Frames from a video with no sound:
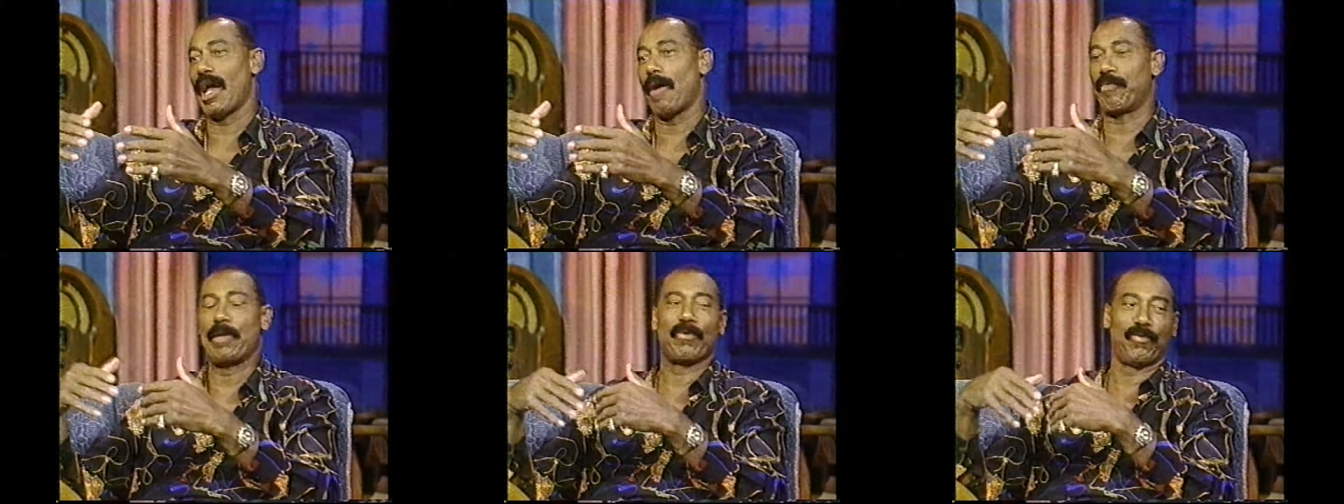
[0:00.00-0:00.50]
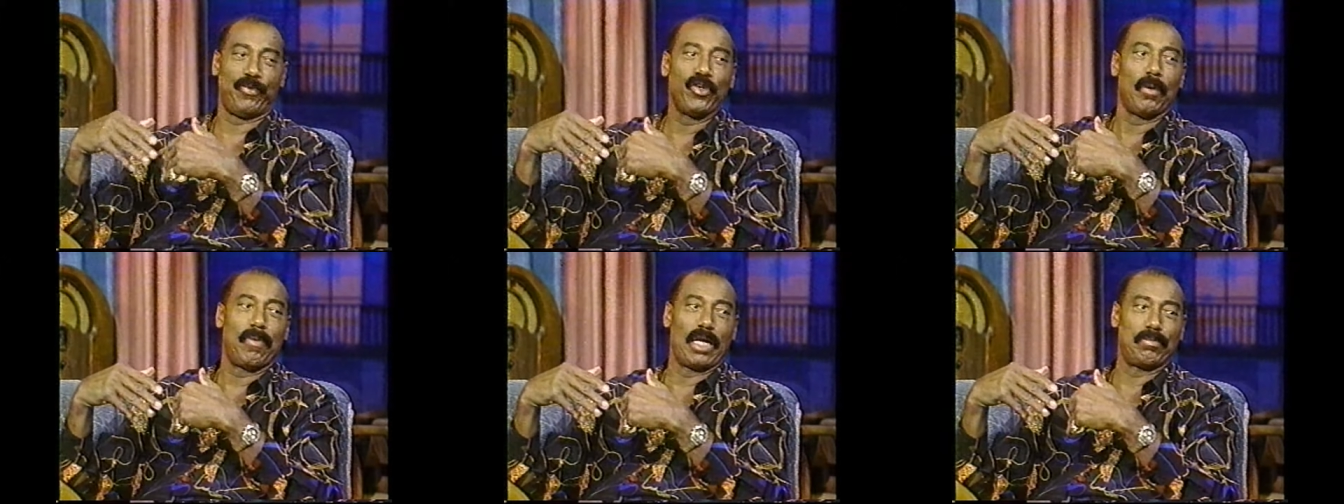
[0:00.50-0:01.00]
how people
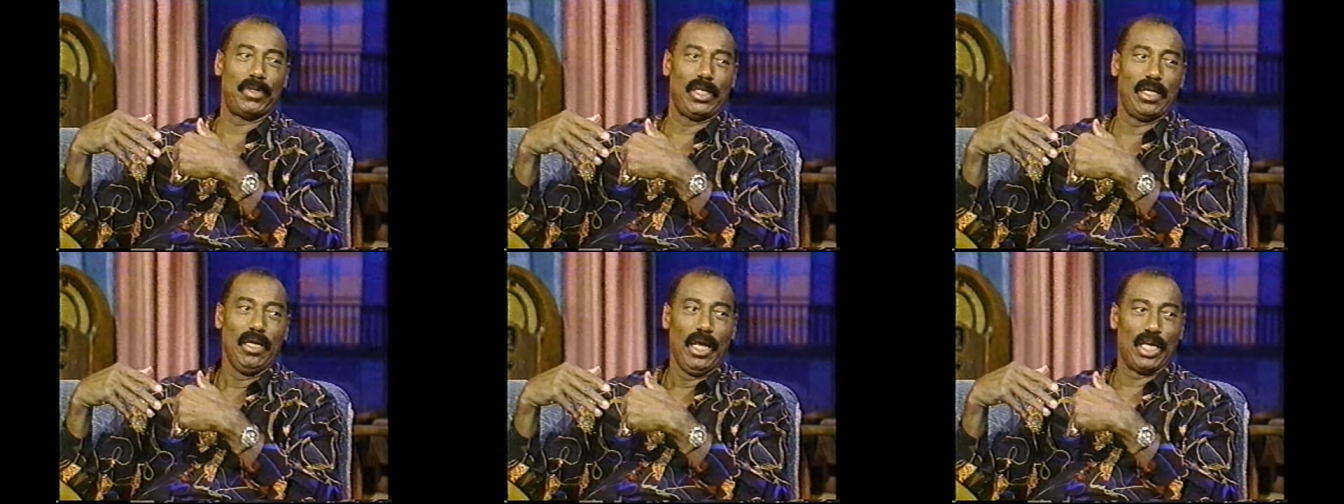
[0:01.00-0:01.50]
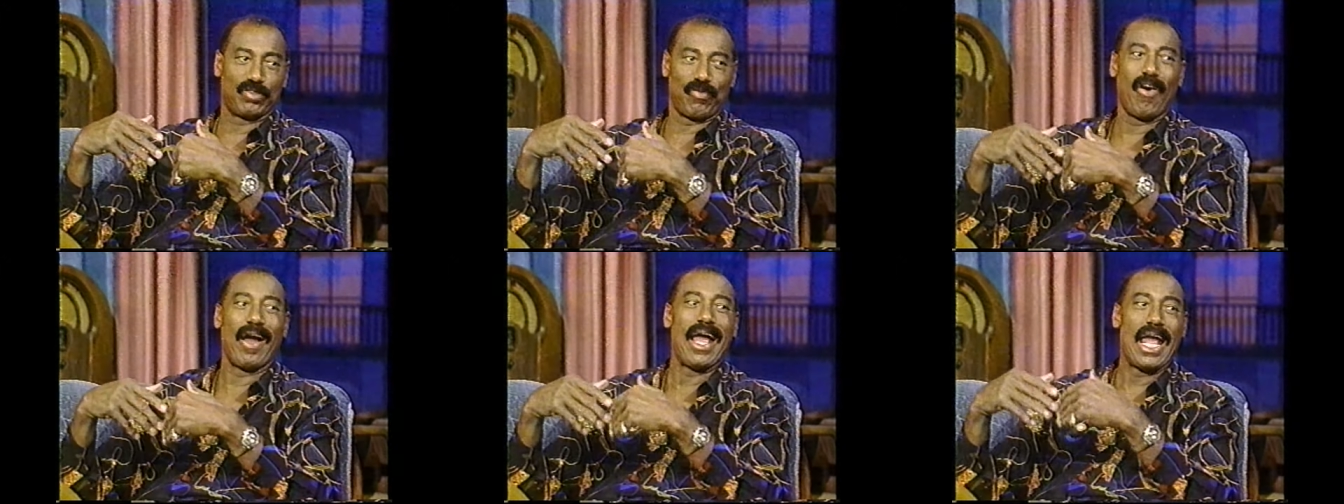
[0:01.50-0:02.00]
feel about me as
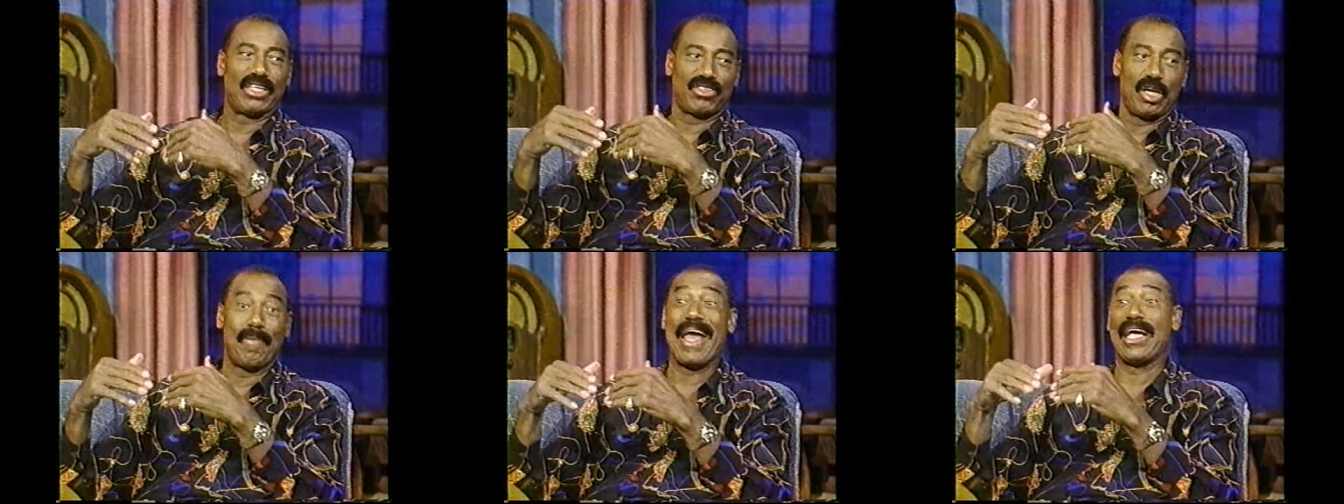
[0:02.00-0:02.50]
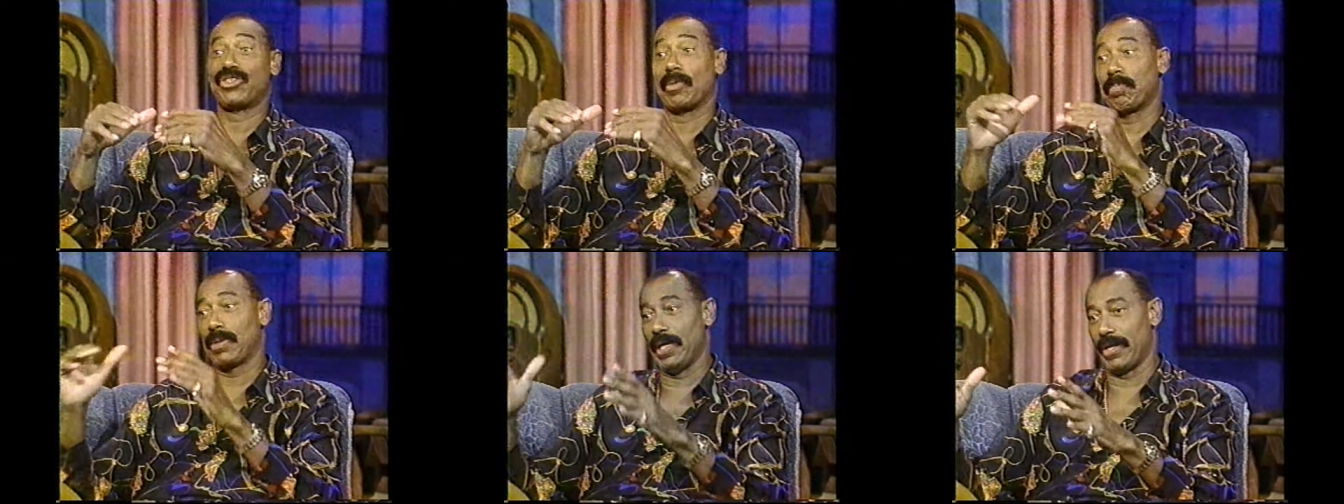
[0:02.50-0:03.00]
far as I am as a
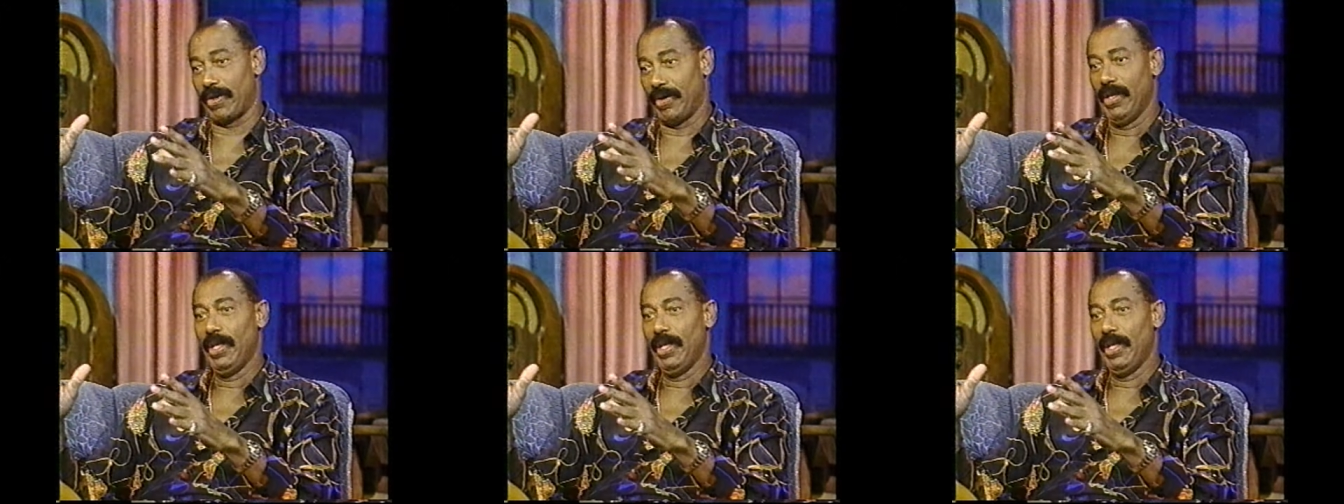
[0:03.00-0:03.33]
player.